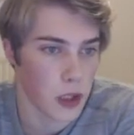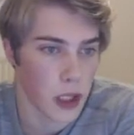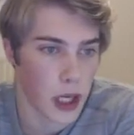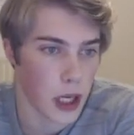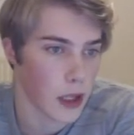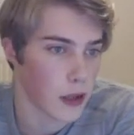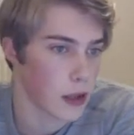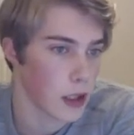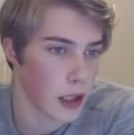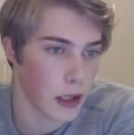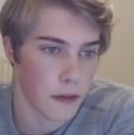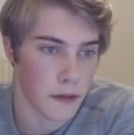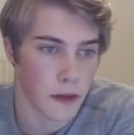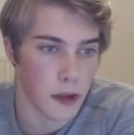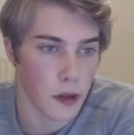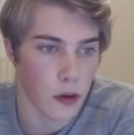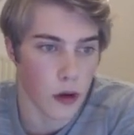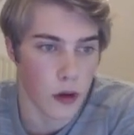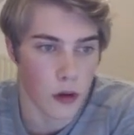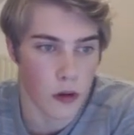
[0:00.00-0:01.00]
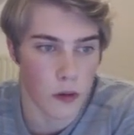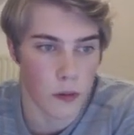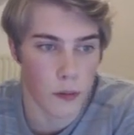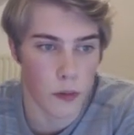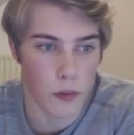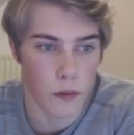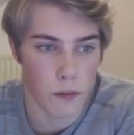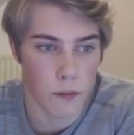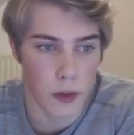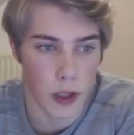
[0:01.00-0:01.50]
and if you
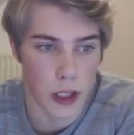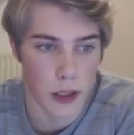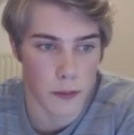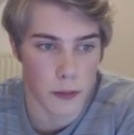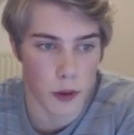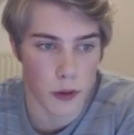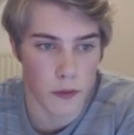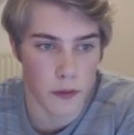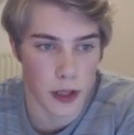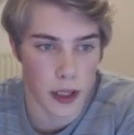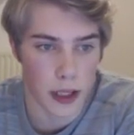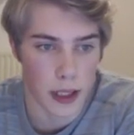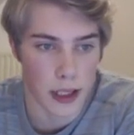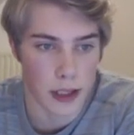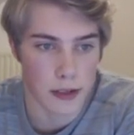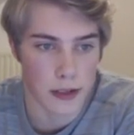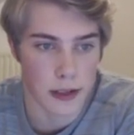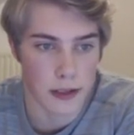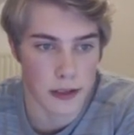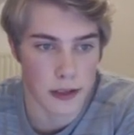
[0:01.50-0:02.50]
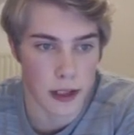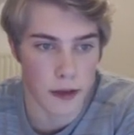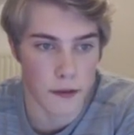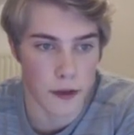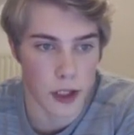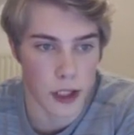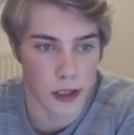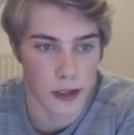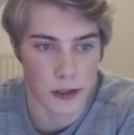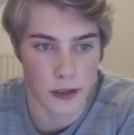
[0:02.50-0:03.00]
go play a move like king
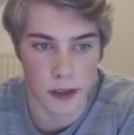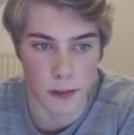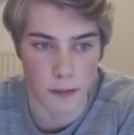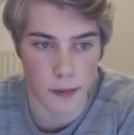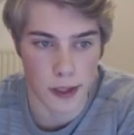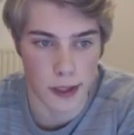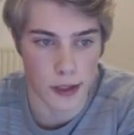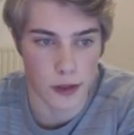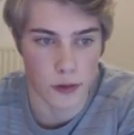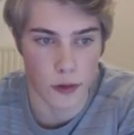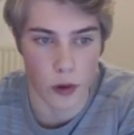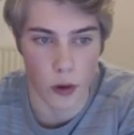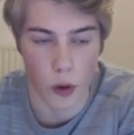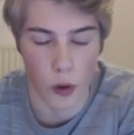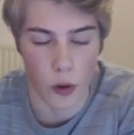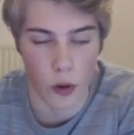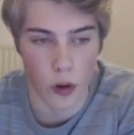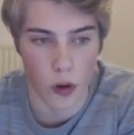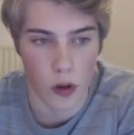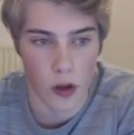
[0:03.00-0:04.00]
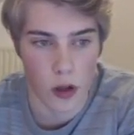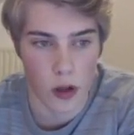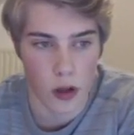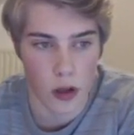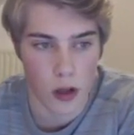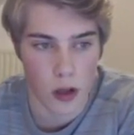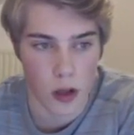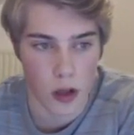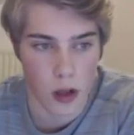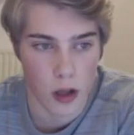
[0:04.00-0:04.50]
c7, it's simply a draw.
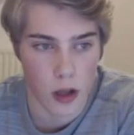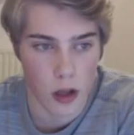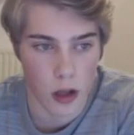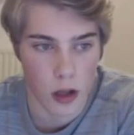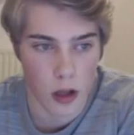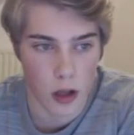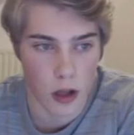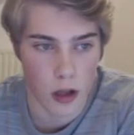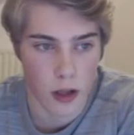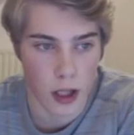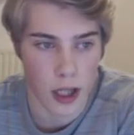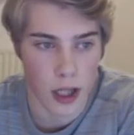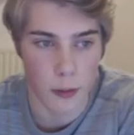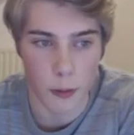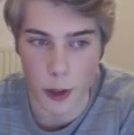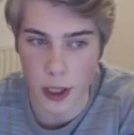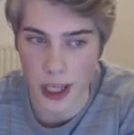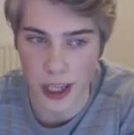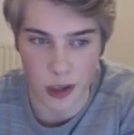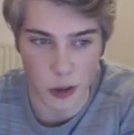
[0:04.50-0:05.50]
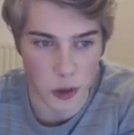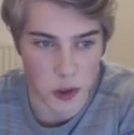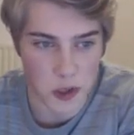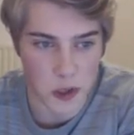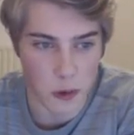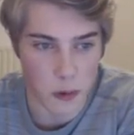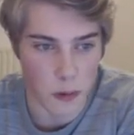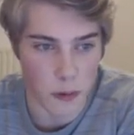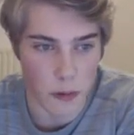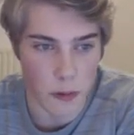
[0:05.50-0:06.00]
Uh, we can
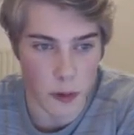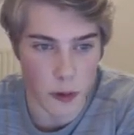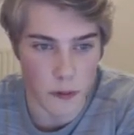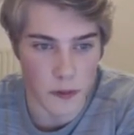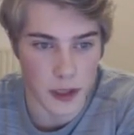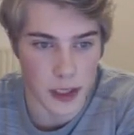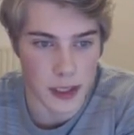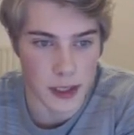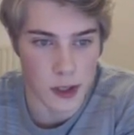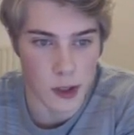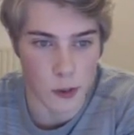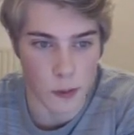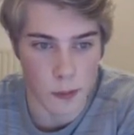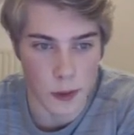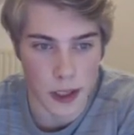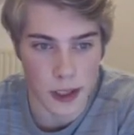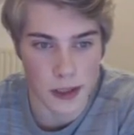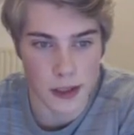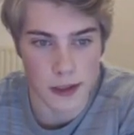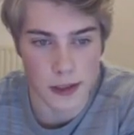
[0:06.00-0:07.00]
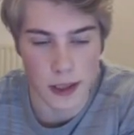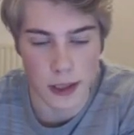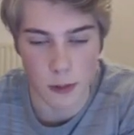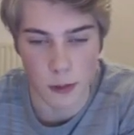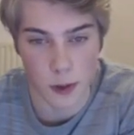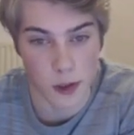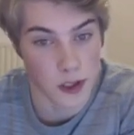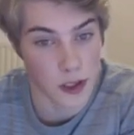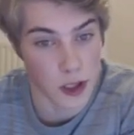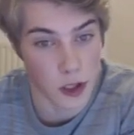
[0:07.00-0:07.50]
also remove these two pieces and it
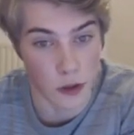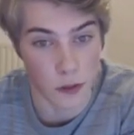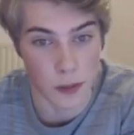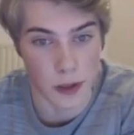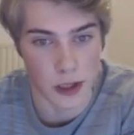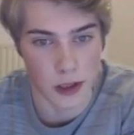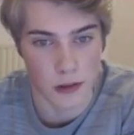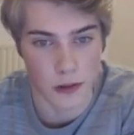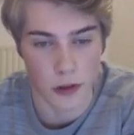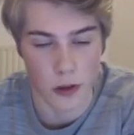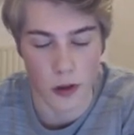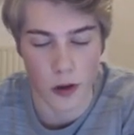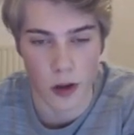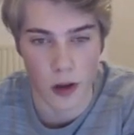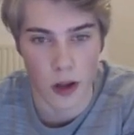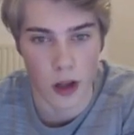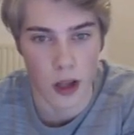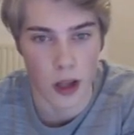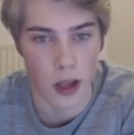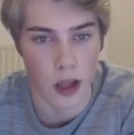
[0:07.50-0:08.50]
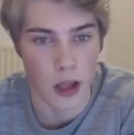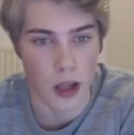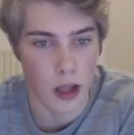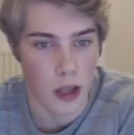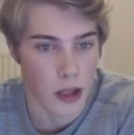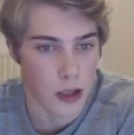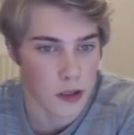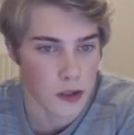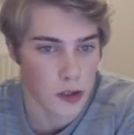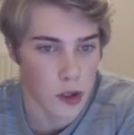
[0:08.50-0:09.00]
would still be a draw.
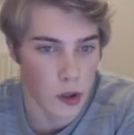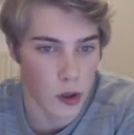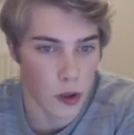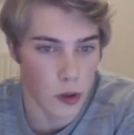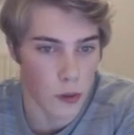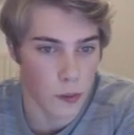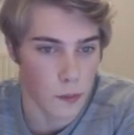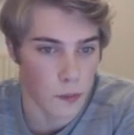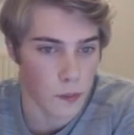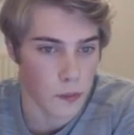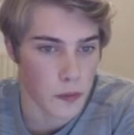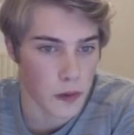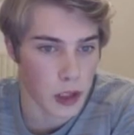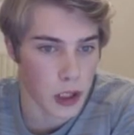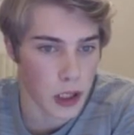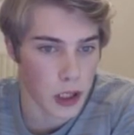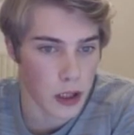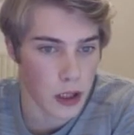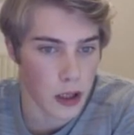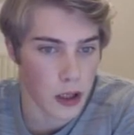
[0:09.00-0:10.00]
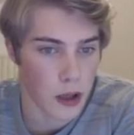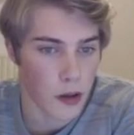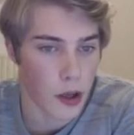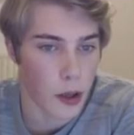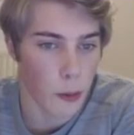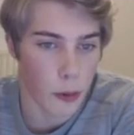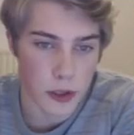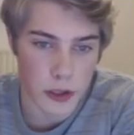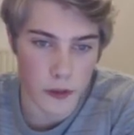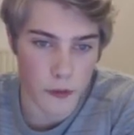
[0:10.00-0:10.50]
So uh, it
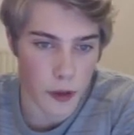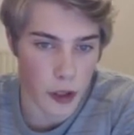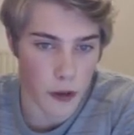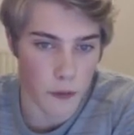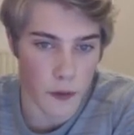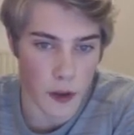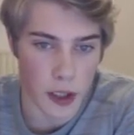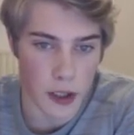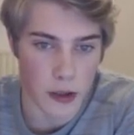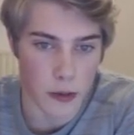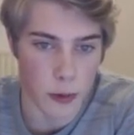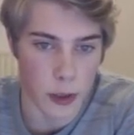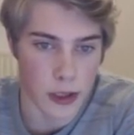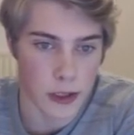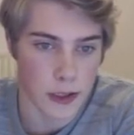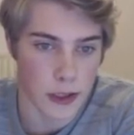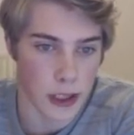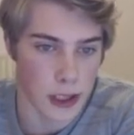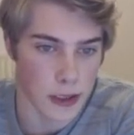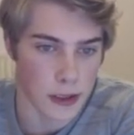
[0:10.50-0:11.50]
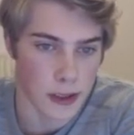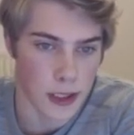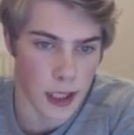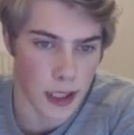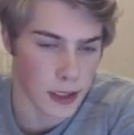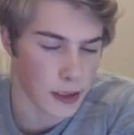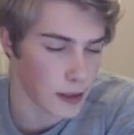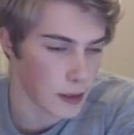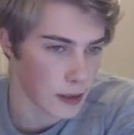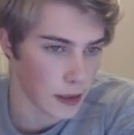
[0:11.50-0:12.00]
was a very funny coincidence
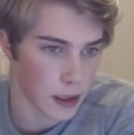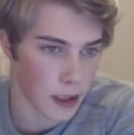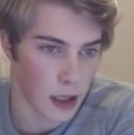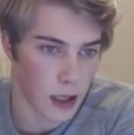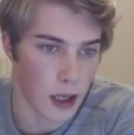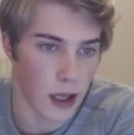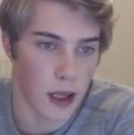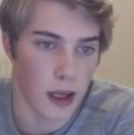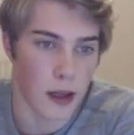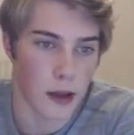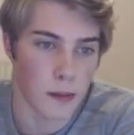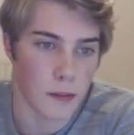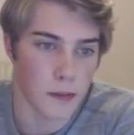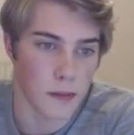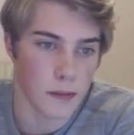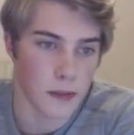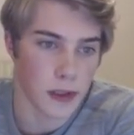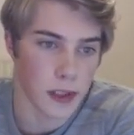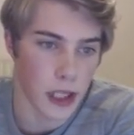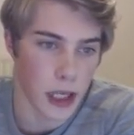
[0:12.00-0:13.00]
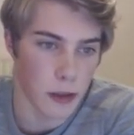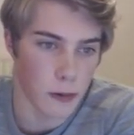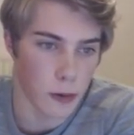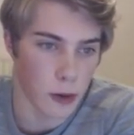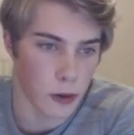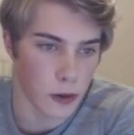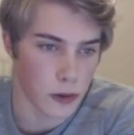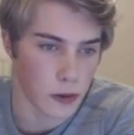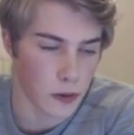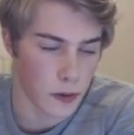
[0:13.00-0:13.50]
that um,
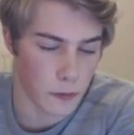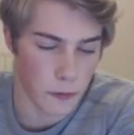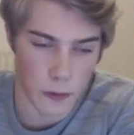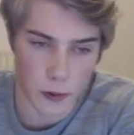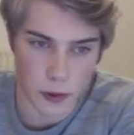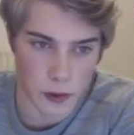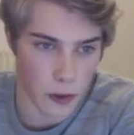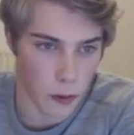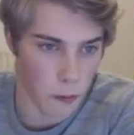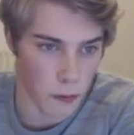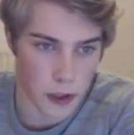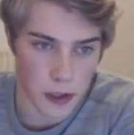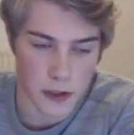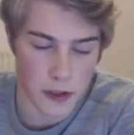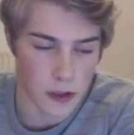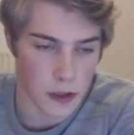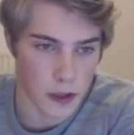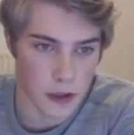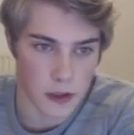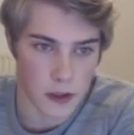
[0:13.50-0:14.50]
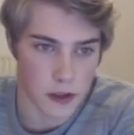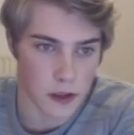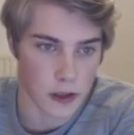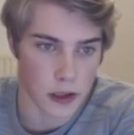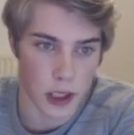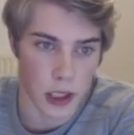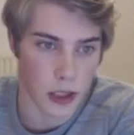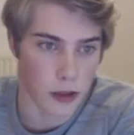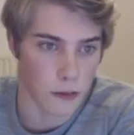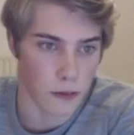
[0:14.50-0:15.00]
Samuels, for some reason, just
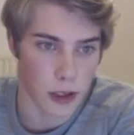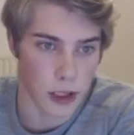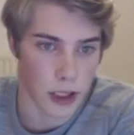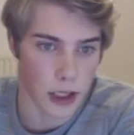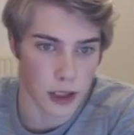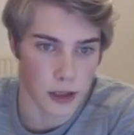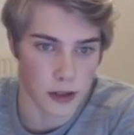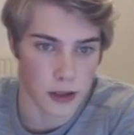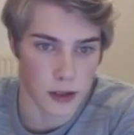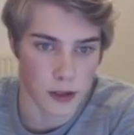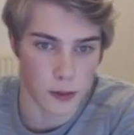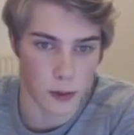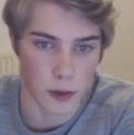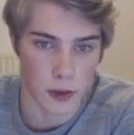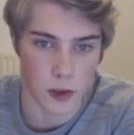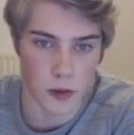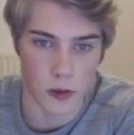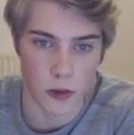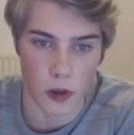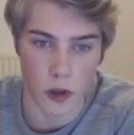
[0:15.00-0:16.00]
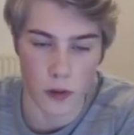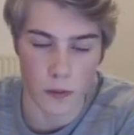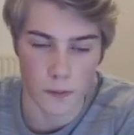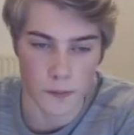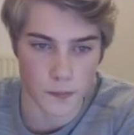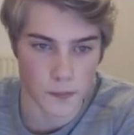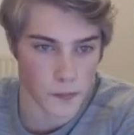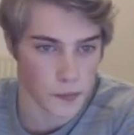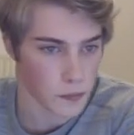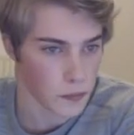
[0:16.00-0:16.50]
didn't realize this was a draw.
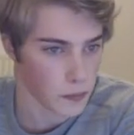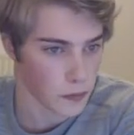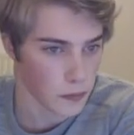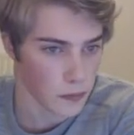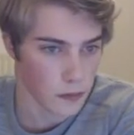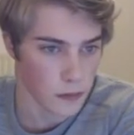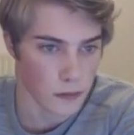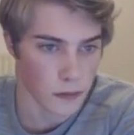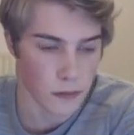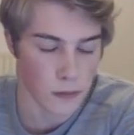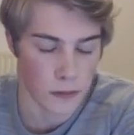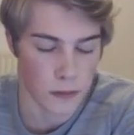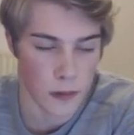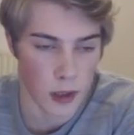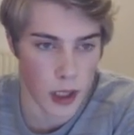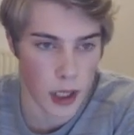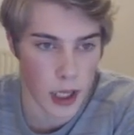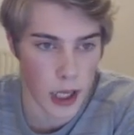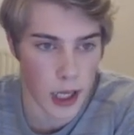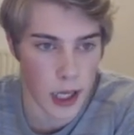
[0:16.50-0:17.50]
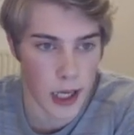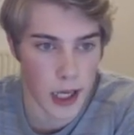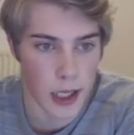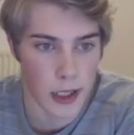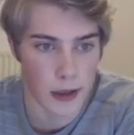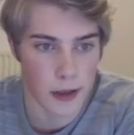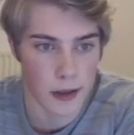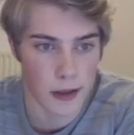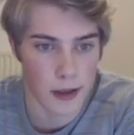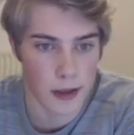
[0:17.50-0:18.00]

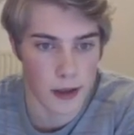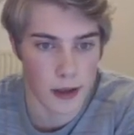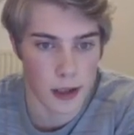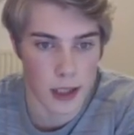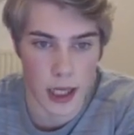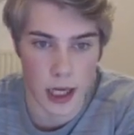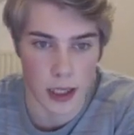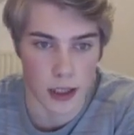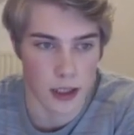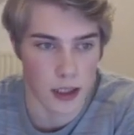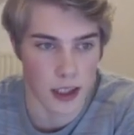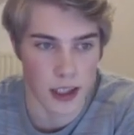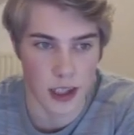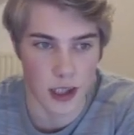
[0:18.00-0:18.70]
And yeah, he